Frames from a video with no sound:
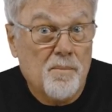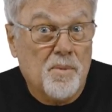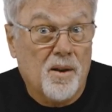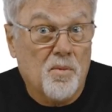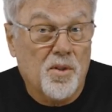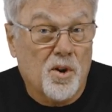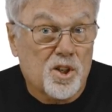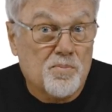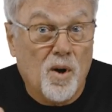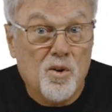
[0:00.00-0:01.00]
But when they're
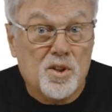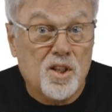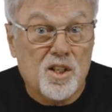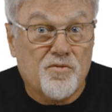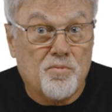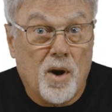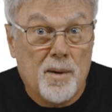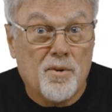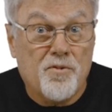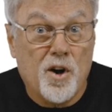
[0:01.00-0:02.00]
exposed to these
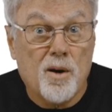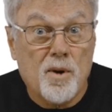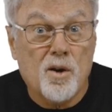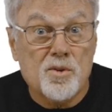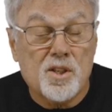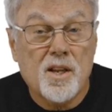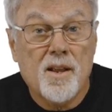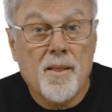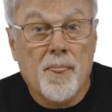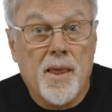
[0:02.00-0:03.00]
primer pheromones,
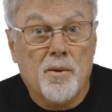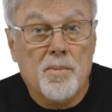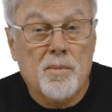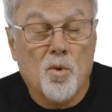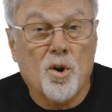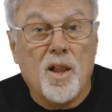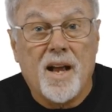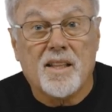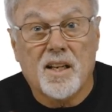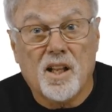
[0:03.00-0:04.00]
they will be more
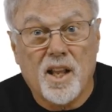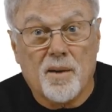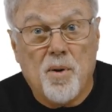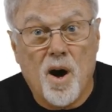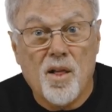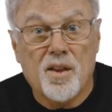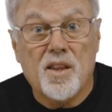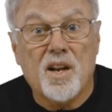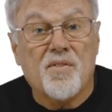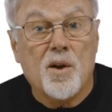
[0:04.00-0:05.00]
likely to collect pollen
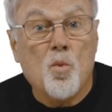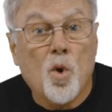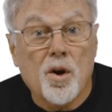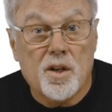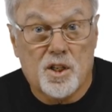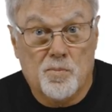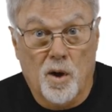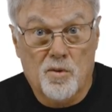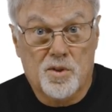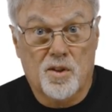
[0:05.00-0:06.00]
than if they weren't
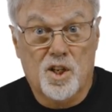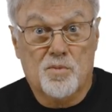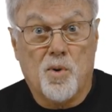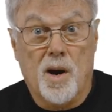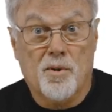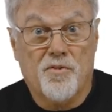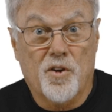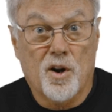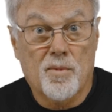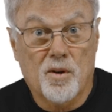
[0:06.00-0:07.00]
exposed to these primer
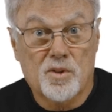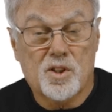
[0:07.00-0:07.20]
pheromones.